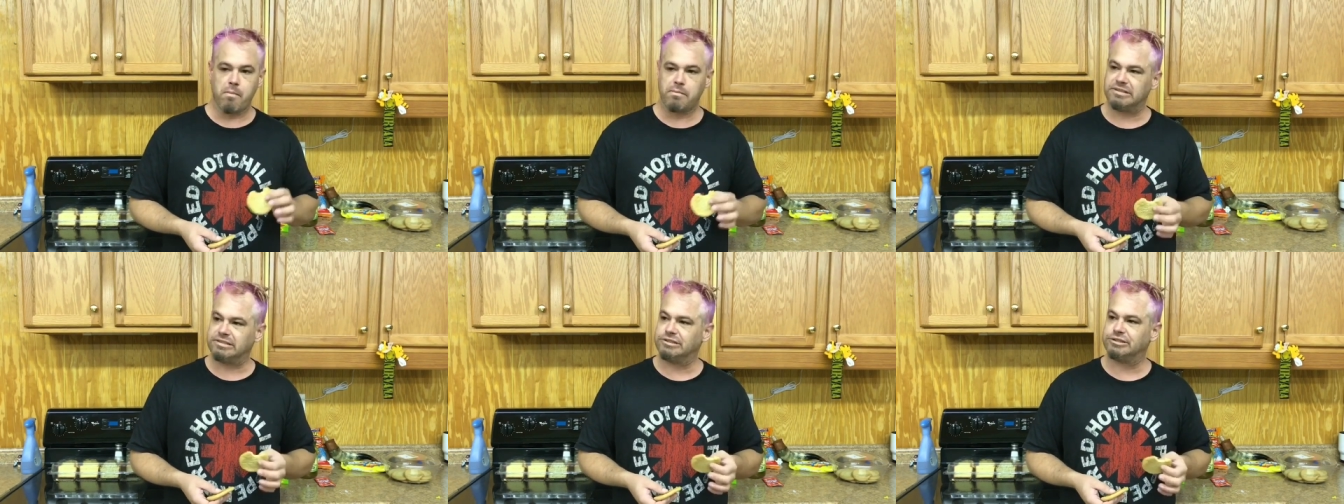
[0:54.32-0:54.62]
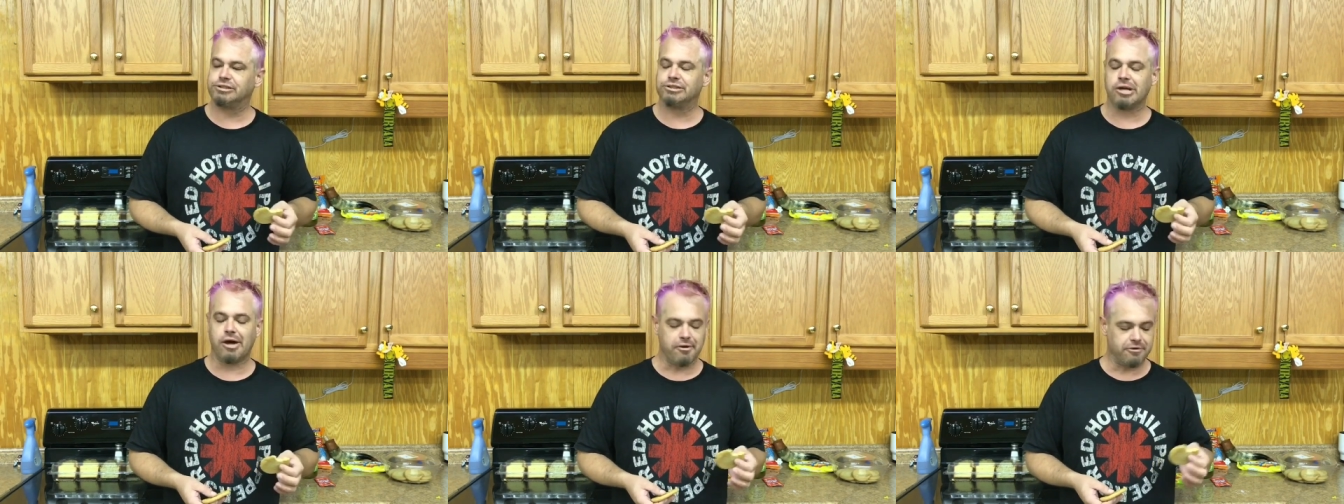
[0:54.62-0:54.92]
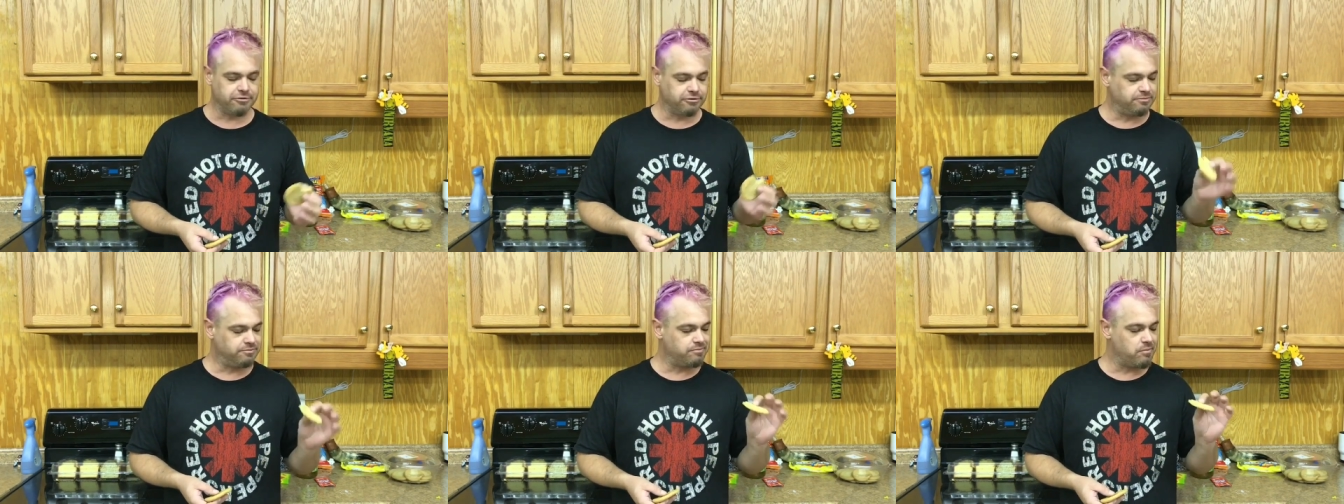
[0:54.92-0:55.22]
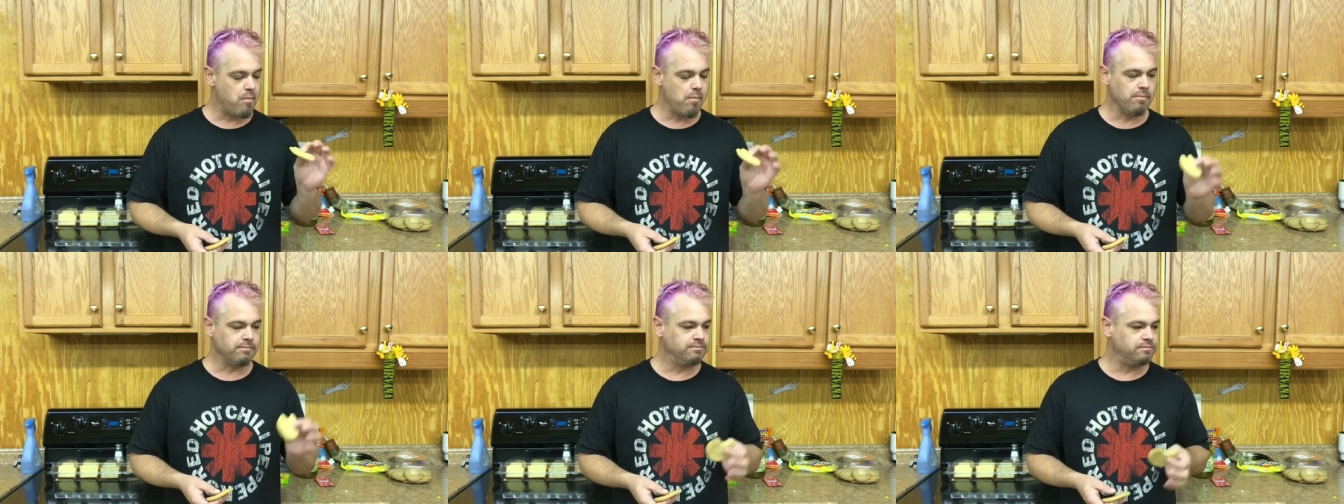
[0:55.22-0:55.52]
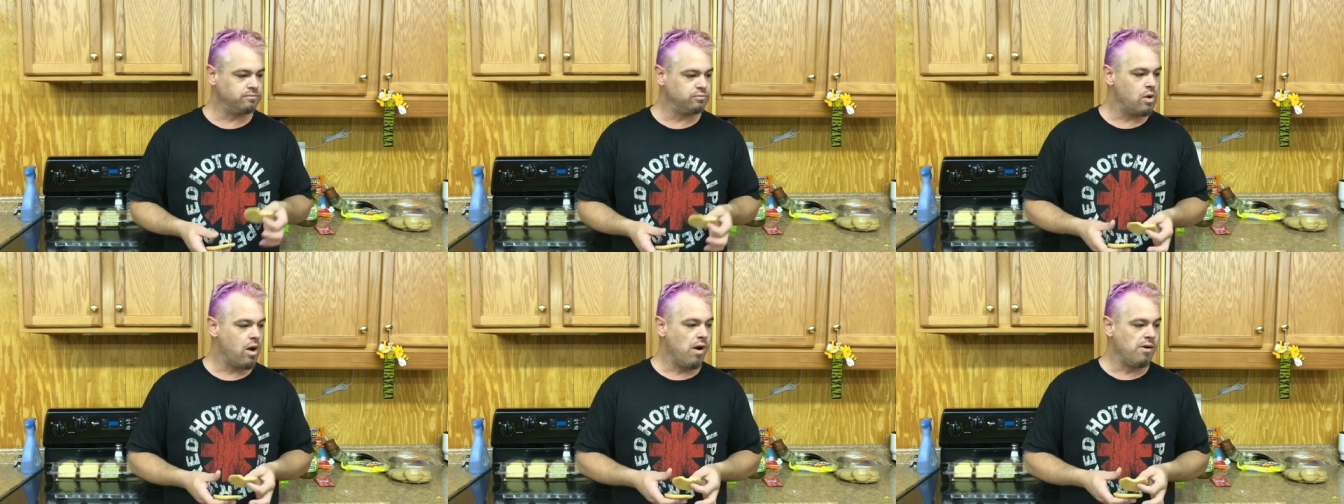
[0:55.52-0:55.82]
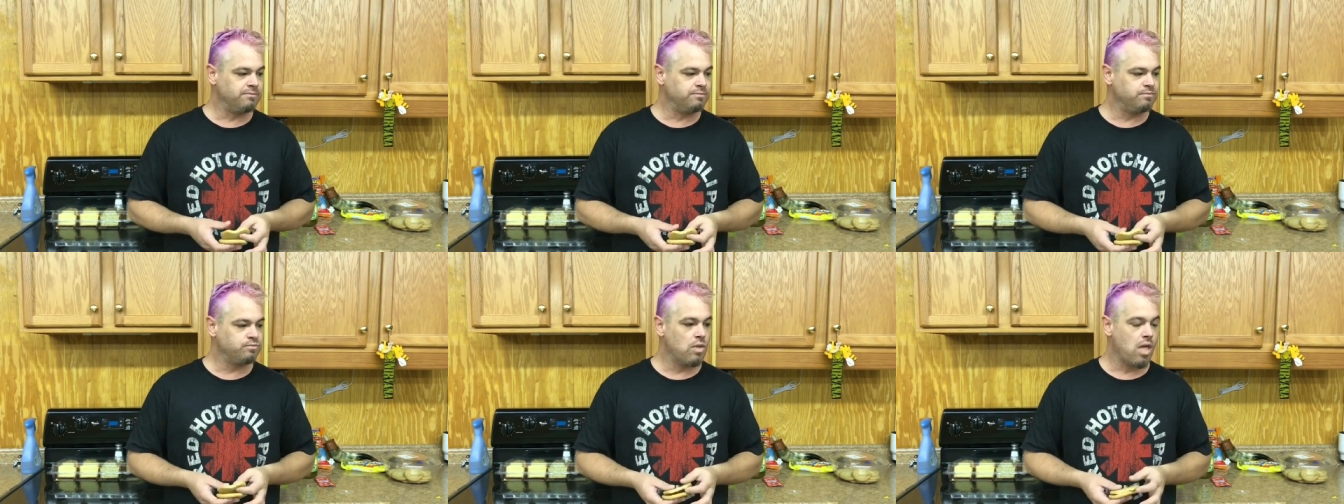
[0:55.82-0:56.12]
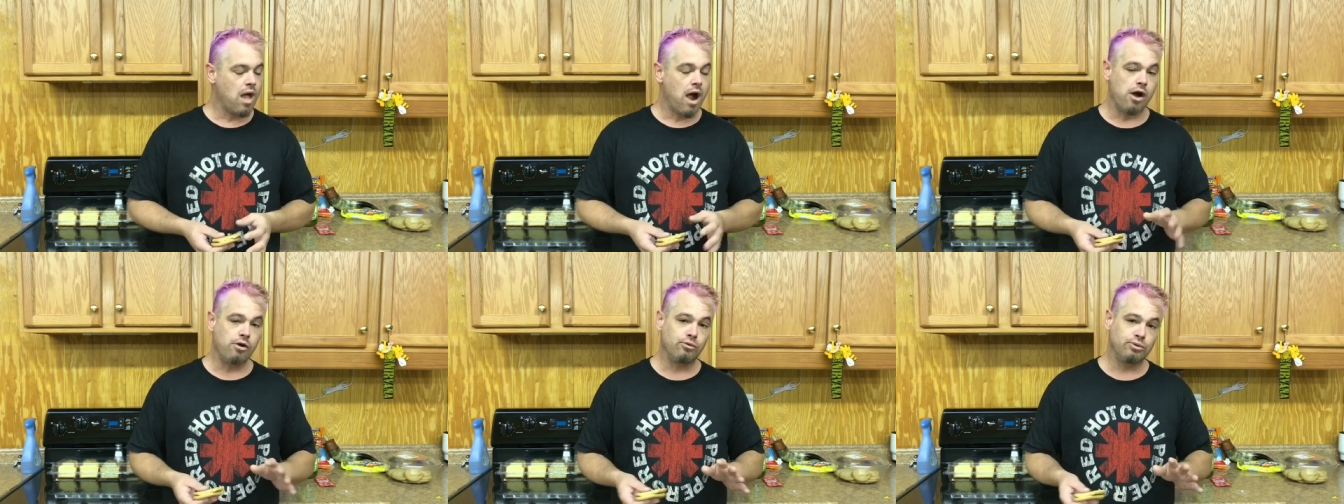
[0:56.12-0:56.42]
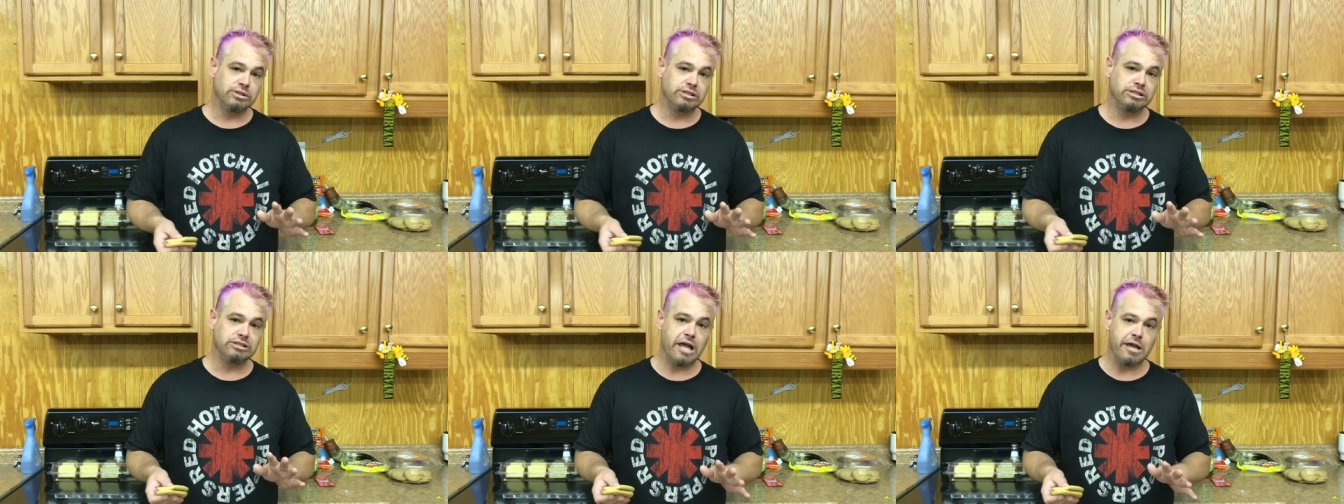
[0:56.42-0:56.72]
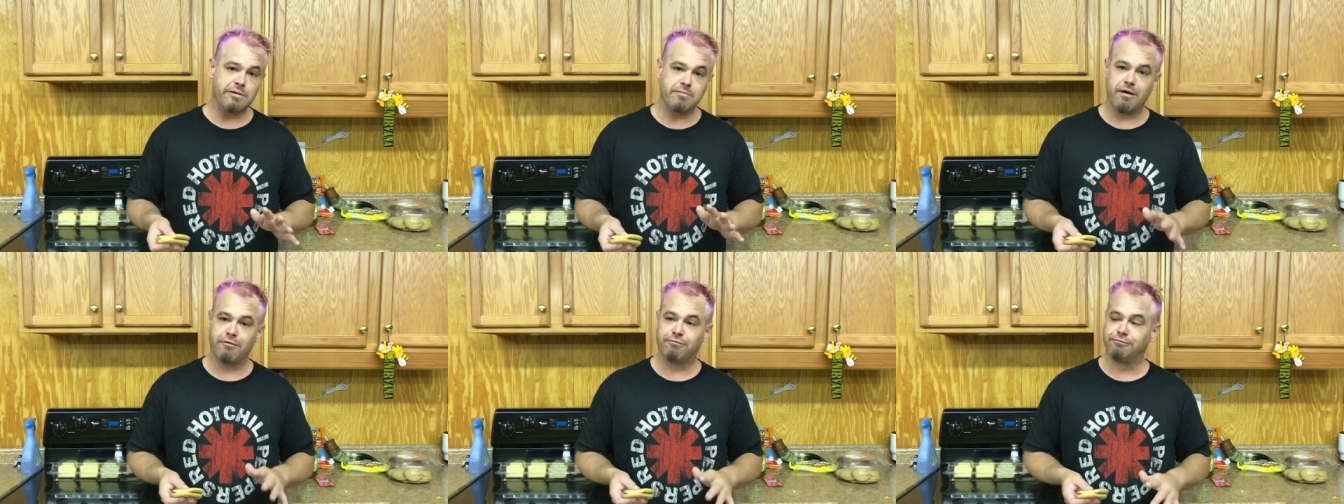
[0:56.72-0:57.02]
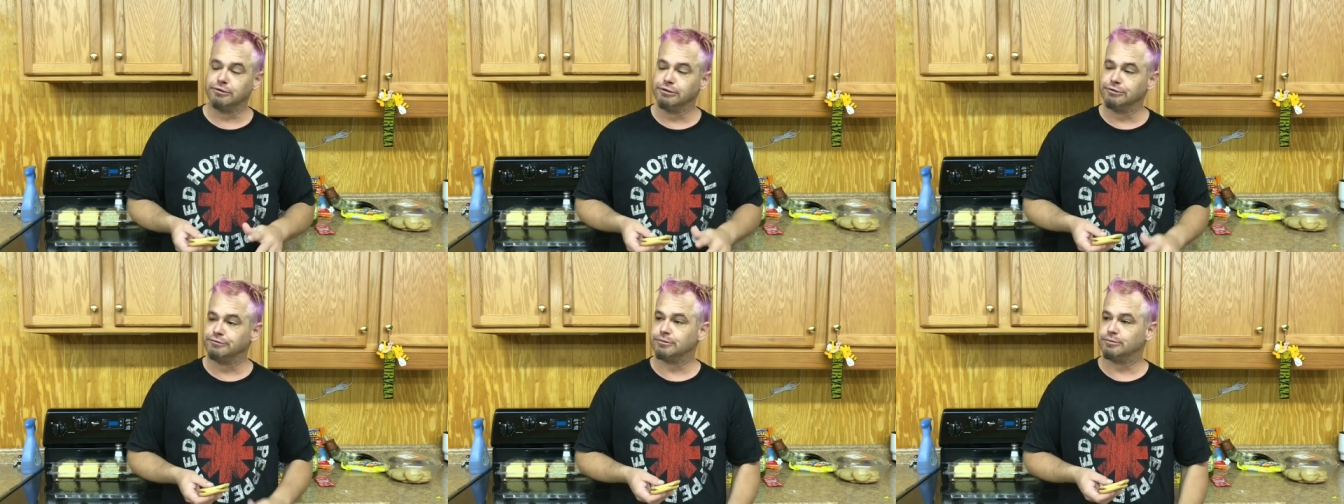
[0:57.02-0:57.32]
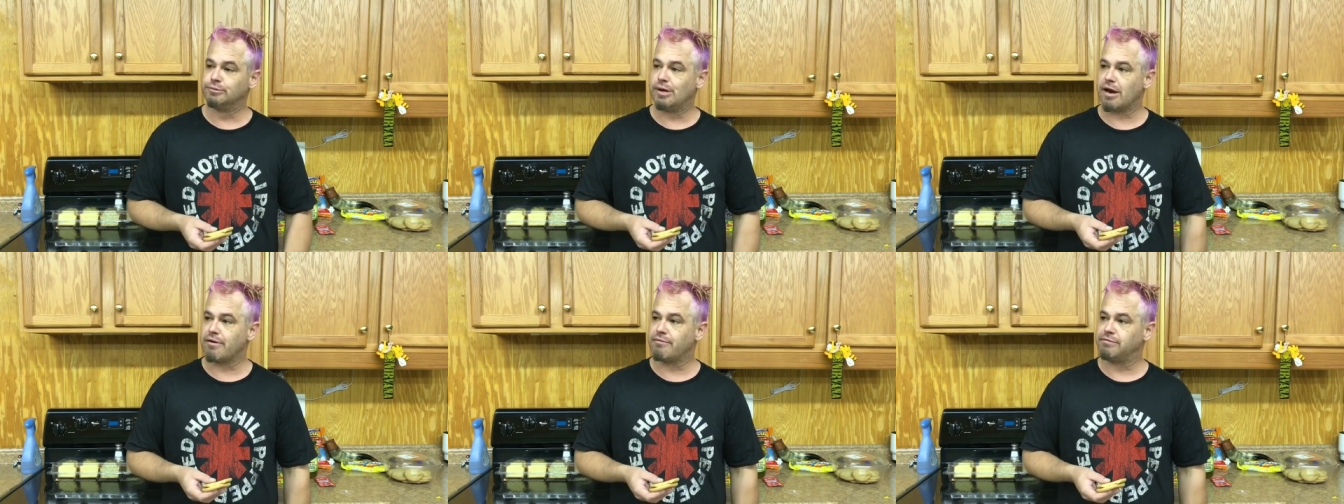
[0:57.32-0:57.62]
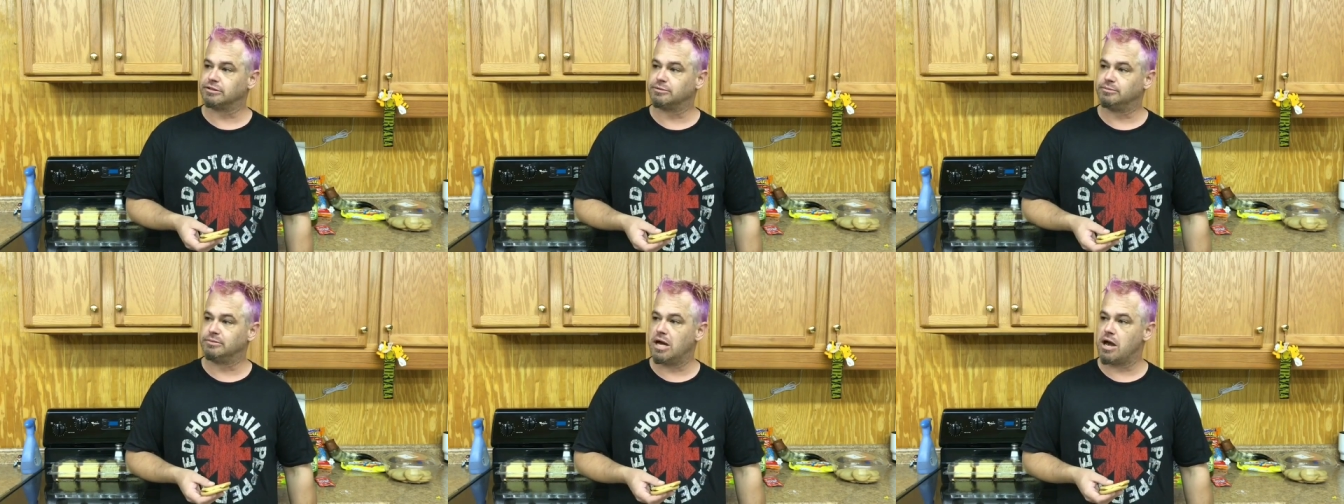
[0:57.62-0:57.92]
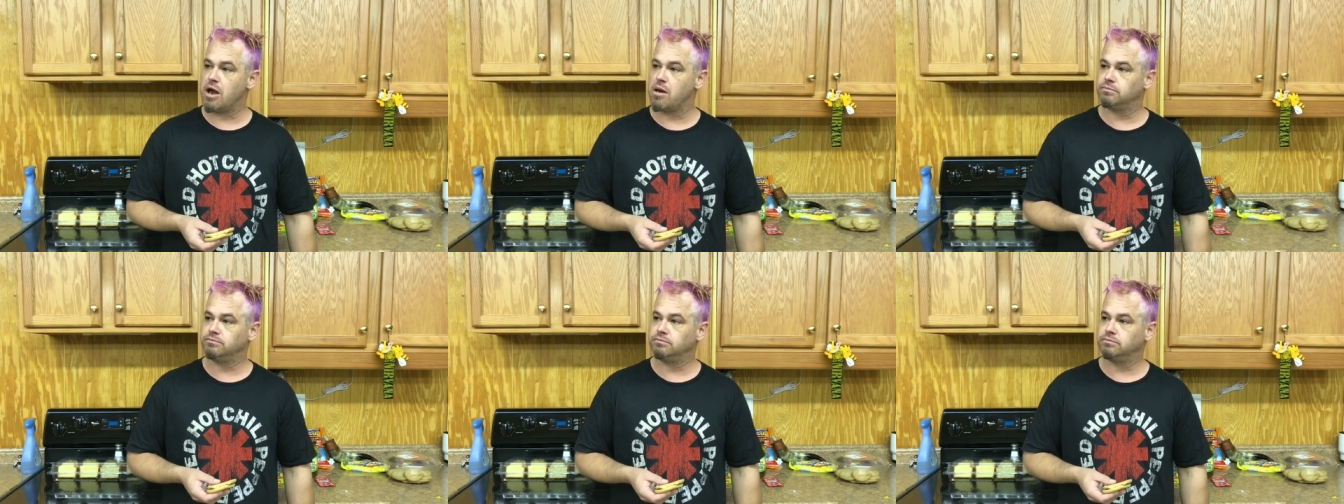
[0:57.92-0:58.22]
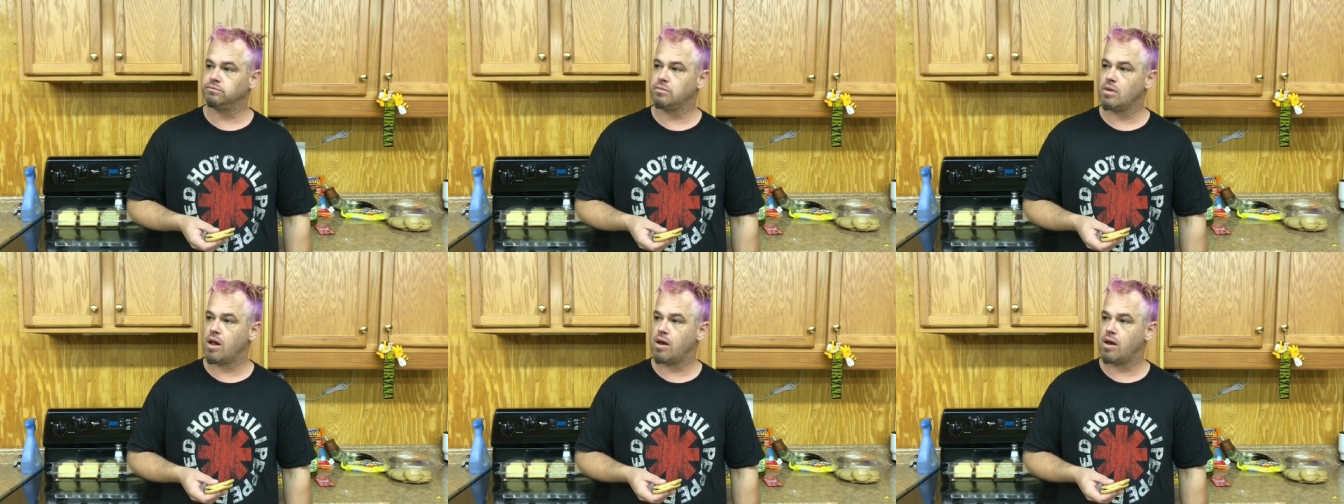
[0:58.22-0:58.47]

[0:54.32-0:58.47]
Man, it sucked. I really like my fruit for breakfast, man.